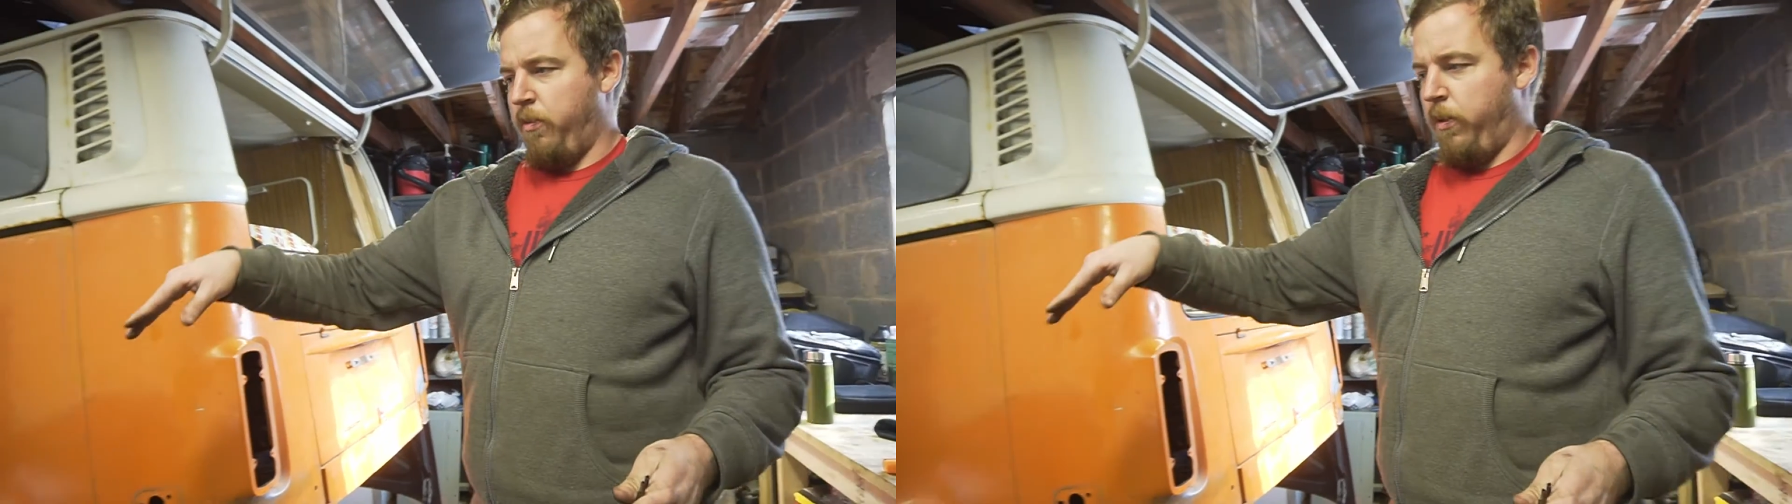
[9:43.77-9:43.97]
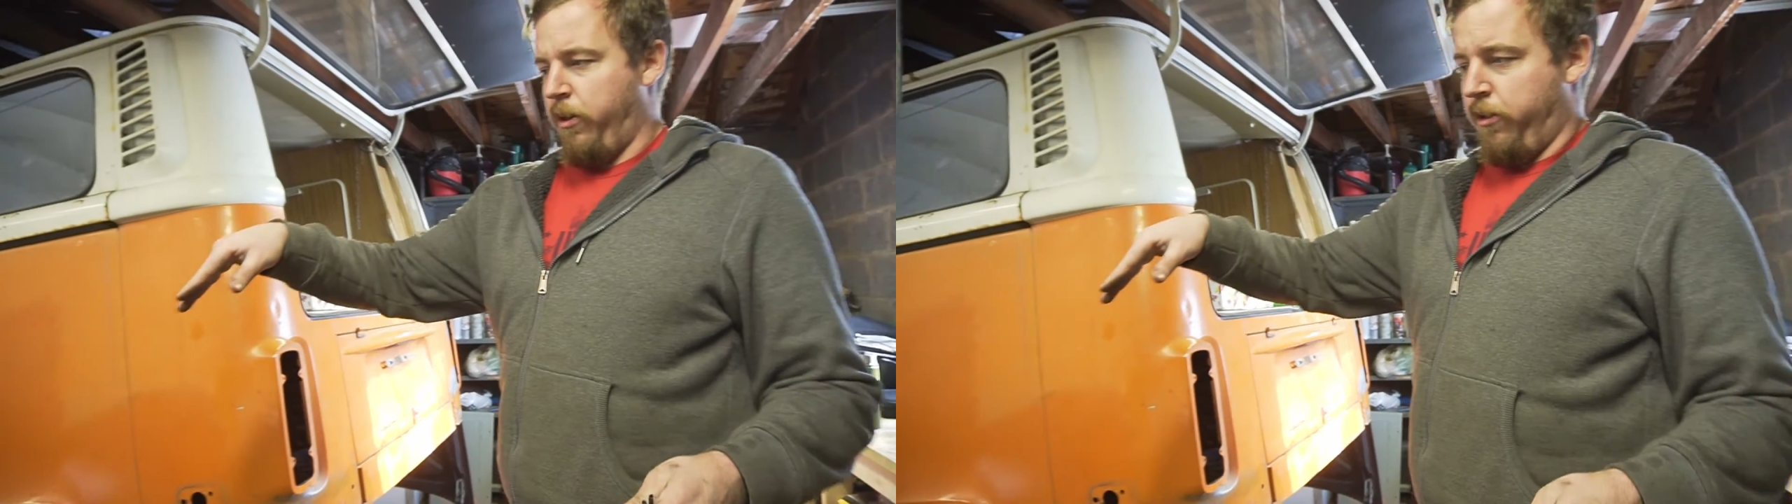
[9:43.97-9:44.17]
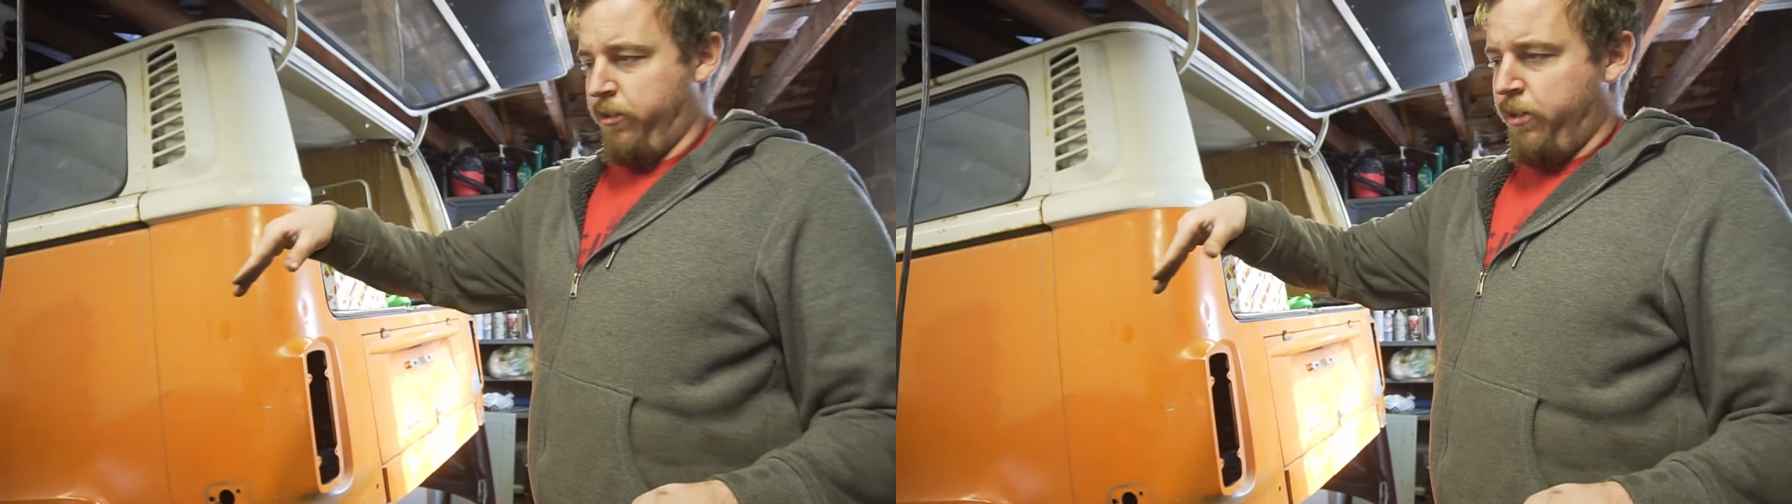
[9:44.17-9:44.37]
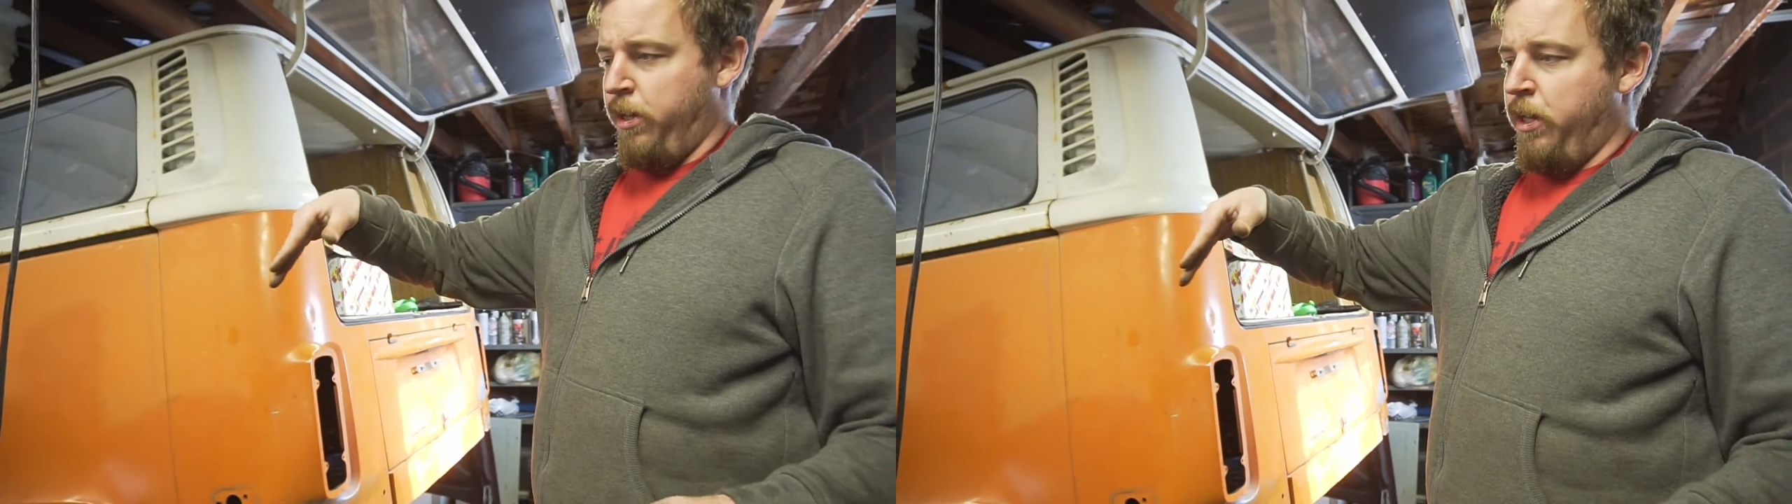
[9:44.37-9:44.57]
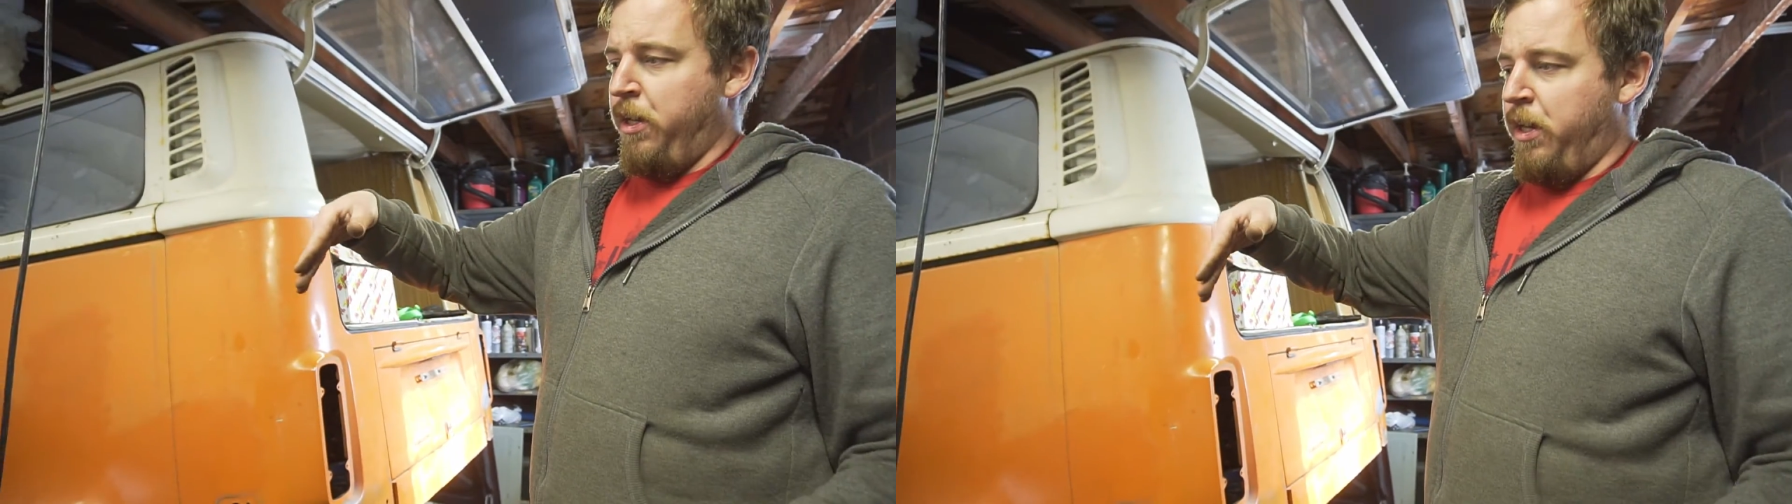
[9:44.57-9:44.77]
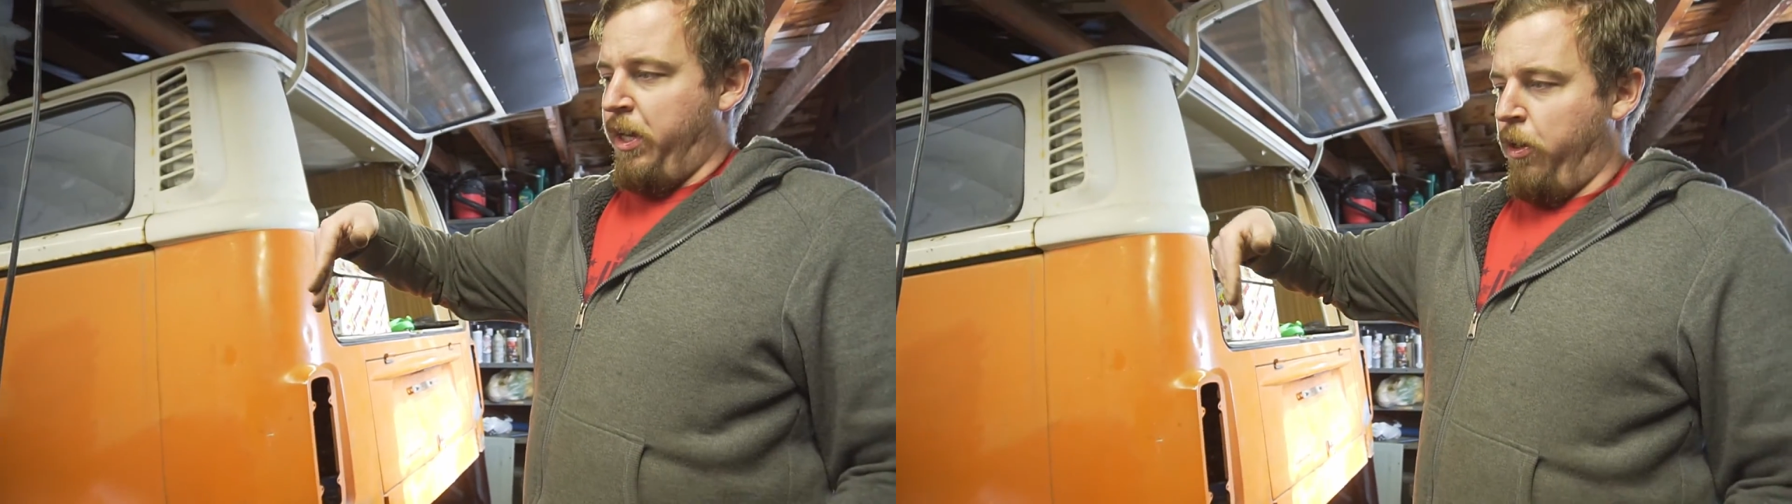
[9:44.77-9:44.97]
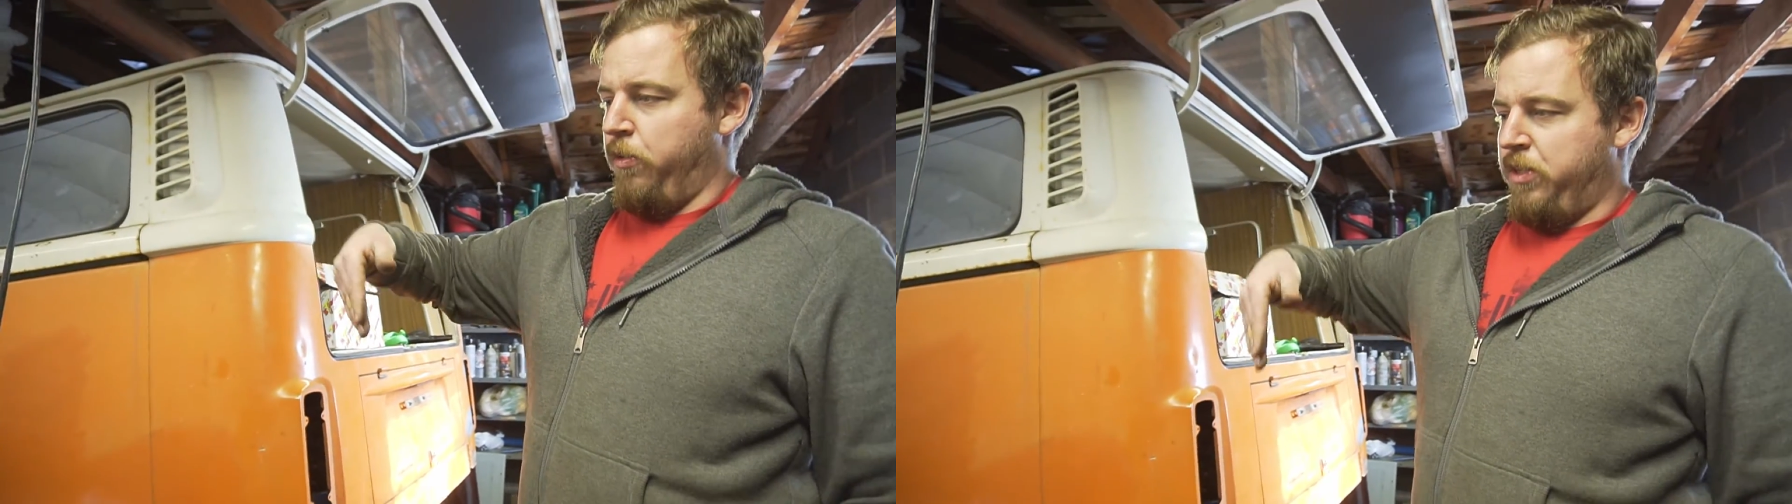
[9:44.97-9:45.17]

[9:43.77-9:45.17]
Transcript: where it all